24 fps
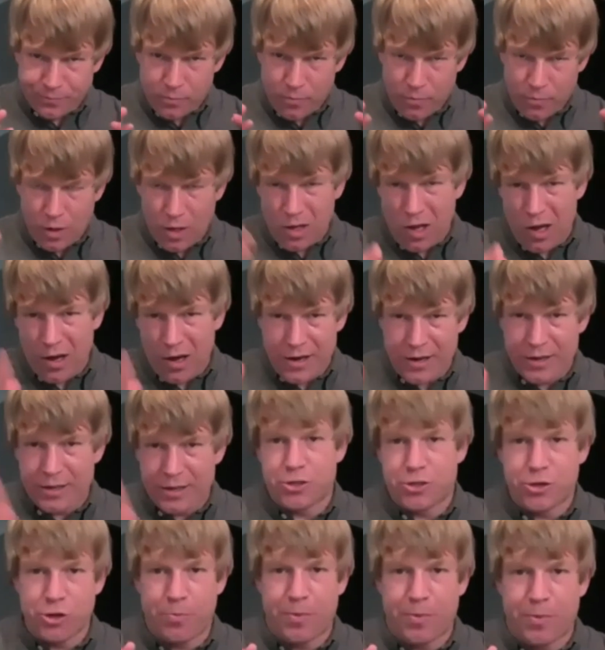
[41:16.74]
cut it into
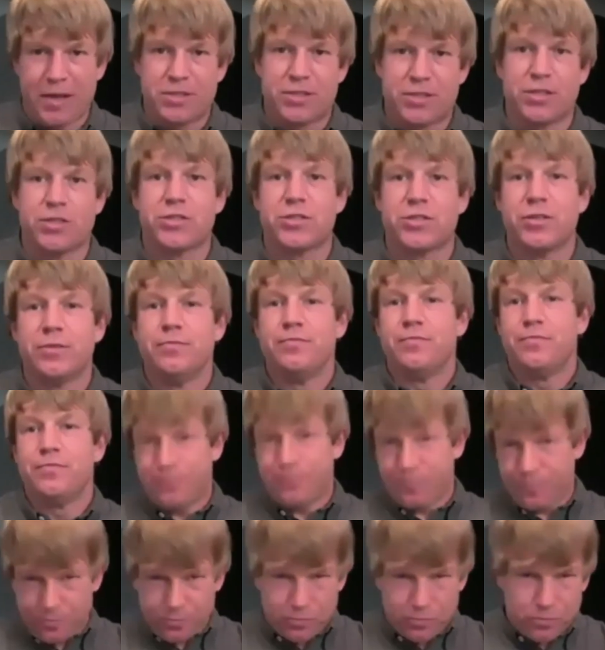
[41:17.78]
2 pieces,
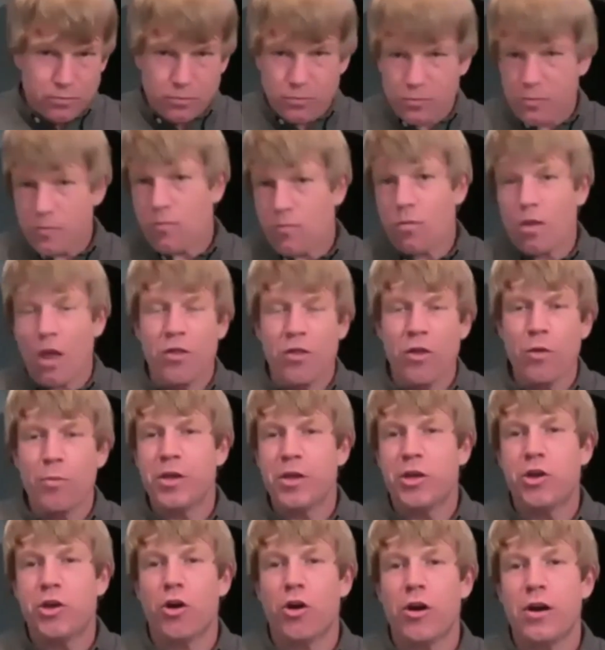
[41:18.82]
and then we
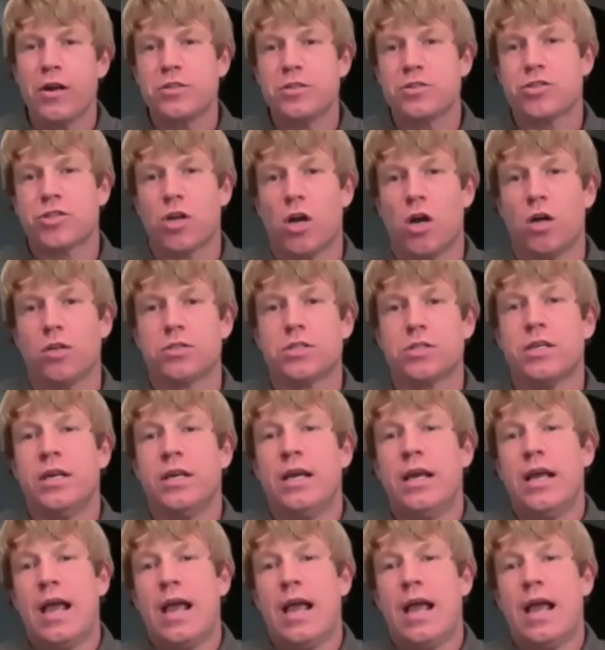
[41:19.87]
cure it in salt,